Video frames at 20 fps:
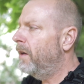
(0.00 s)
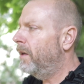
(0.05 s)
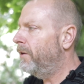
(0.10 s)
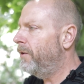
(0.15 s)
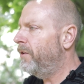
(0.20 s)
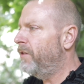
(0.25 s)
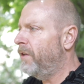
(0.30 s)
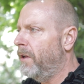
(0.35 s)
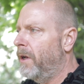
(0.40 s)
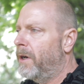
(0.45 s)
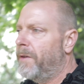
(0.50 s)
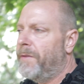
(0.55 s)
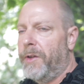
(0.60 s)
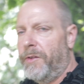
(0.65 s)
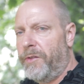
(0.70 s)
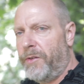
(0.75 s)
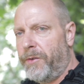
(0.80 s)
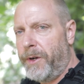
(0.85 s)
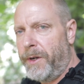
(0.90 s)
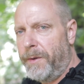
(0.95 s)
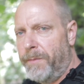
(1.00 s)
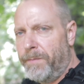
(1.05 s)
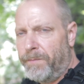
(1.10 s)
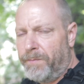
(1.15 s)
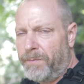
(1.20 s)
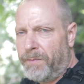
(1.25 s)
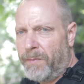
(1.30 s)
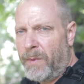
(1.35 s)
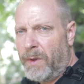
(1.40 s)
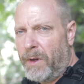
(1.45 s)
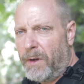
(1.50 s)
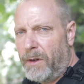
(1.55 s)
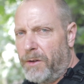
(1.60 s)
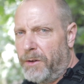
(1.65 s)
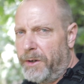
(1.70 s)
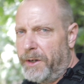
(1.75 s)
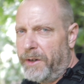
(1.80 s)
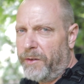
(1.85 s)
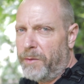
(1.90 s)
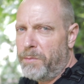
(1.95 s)
and there's a lot of history,
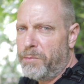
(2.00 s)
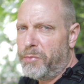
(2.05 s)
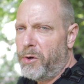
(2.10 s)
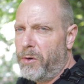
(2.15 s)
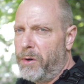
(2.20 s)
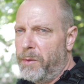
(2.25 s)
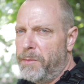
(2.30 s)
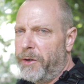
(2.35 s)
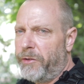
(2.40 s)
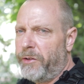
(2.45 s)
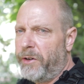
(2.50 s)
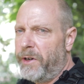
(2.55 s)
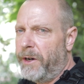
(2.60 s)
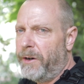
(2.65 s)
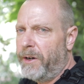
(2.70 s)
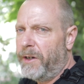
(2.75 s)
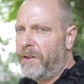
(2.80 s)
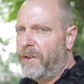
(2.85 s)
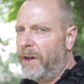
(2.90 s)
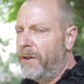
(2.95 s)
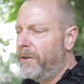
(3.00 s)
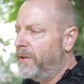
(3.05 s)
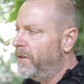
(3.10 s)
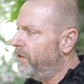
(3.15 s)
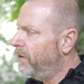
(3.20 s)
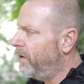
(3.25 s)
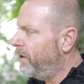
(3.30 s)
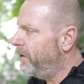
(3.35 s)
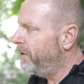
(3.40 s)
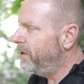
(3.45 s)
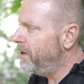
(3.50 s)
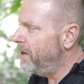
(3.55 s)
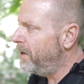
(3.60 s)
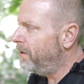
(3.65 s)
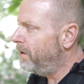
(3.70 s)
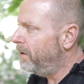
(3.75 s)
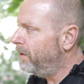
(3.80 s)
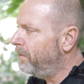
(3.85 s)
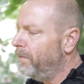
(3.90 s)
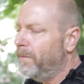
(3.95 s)
including some Prohibition-era tunnels
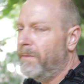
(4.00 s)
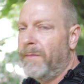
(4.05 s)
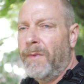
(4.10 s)
underneath it.